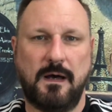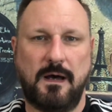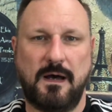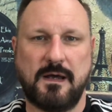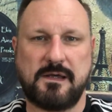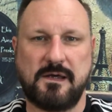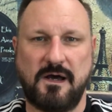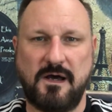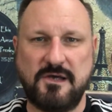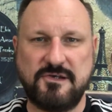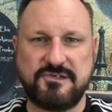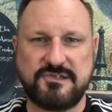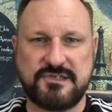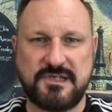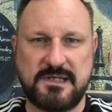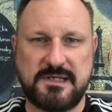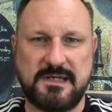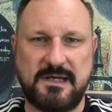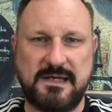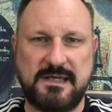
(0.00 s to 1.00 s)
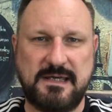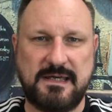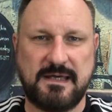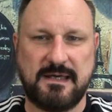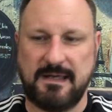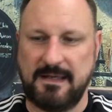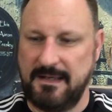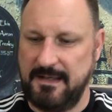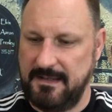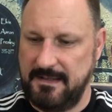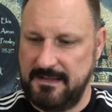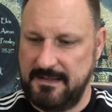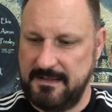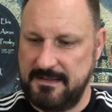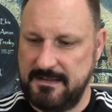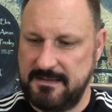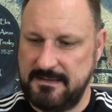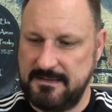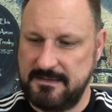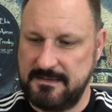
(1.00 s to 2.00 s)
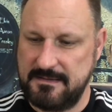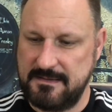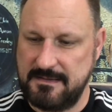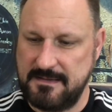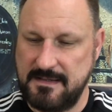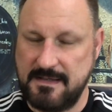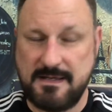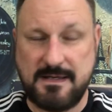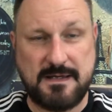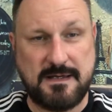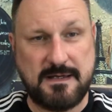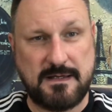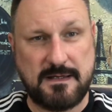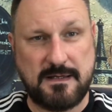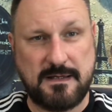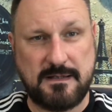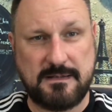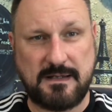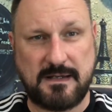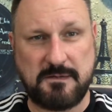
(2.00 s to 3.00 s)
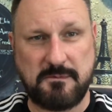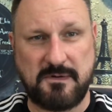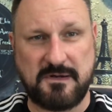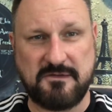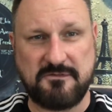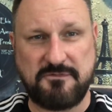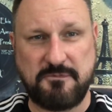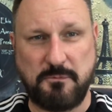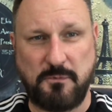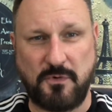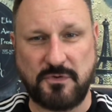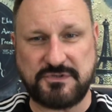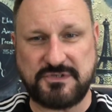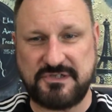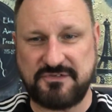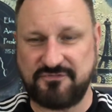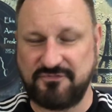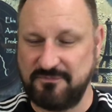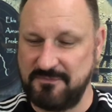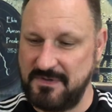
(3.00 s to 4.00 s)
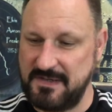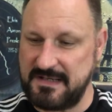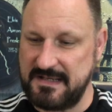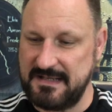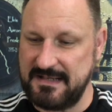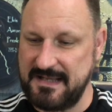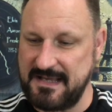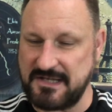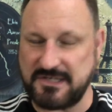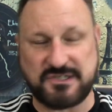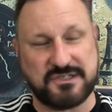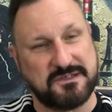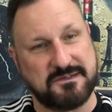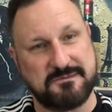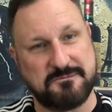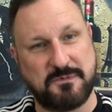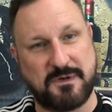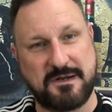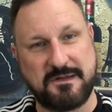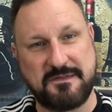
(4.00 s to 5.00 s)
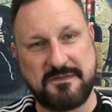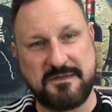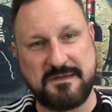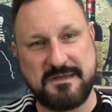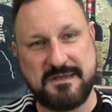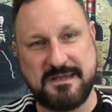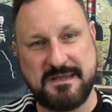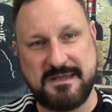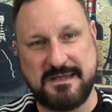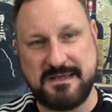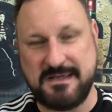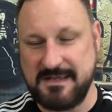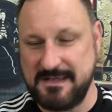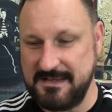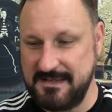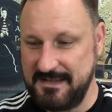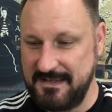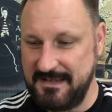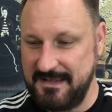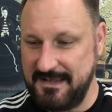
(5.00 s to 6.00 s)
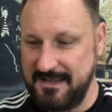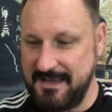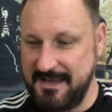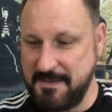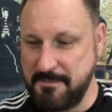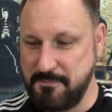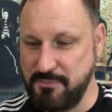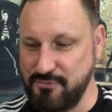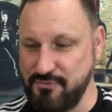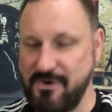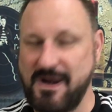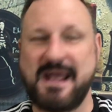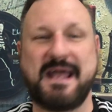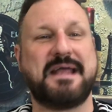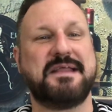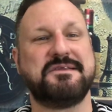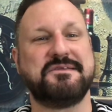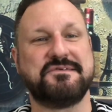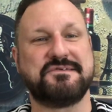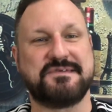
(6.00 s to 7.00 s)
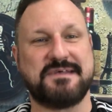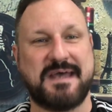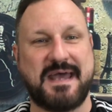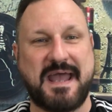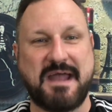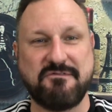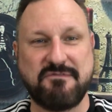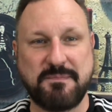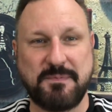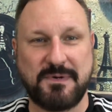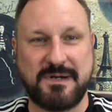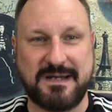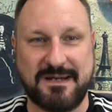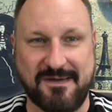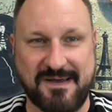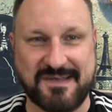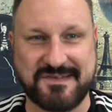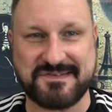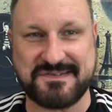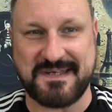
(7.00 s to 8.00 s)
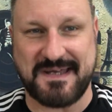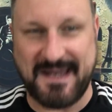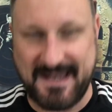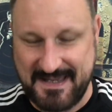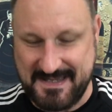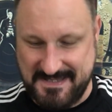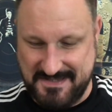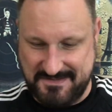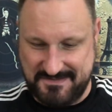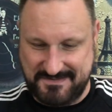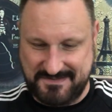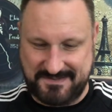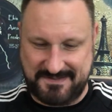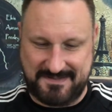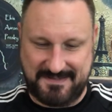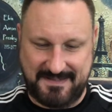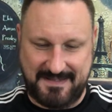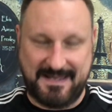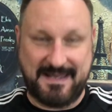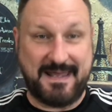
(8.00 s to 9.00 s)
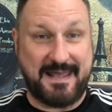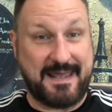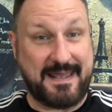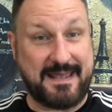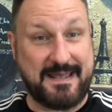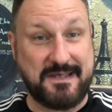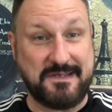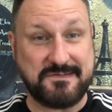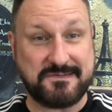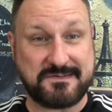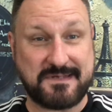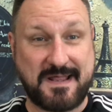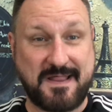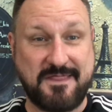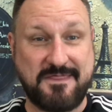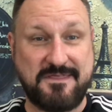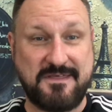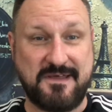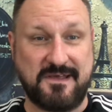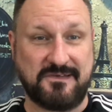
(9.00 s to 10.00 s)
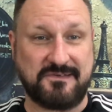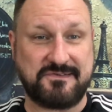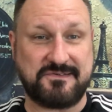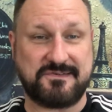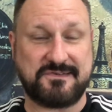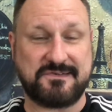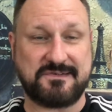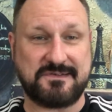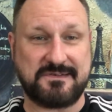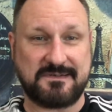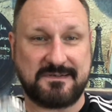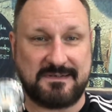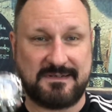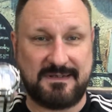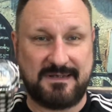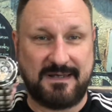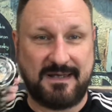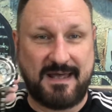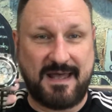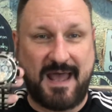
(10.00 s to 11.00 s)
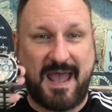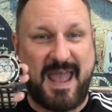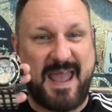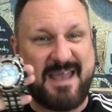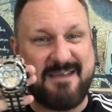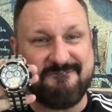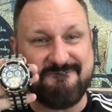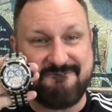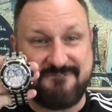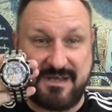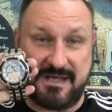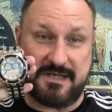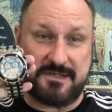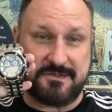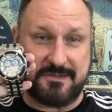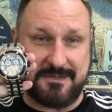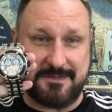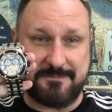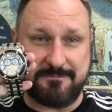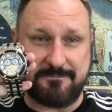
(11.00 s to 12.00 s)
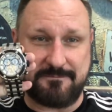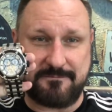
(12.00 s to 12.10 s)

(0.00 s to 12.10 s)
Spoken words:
Hi guys, JK here. Another one of the watches from my collection. One of the brands that everybody likes to hate is this Invicta.